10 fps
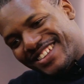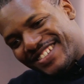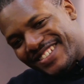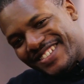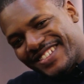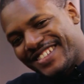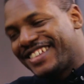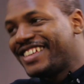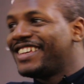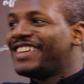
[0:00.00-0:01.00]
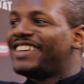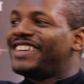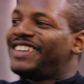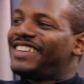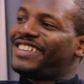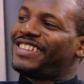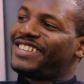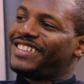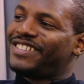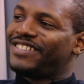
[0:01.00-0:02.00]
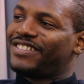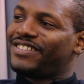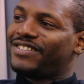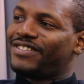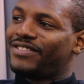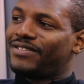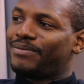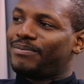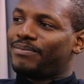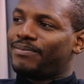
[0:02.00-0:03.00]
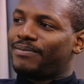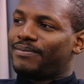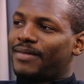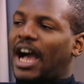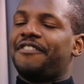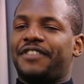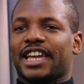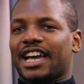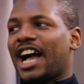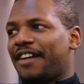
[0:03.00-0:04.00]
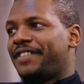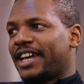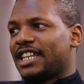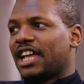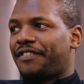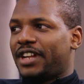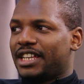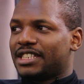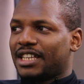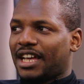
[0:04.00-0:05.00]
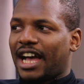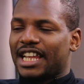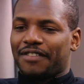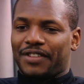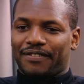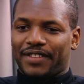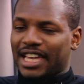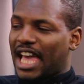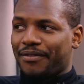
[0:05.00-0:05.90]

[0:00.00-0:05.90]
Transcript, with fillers: like I think for me, it's still one of the best. It's like top I three think, videos I think I've seen in the UK I definitely ever. think it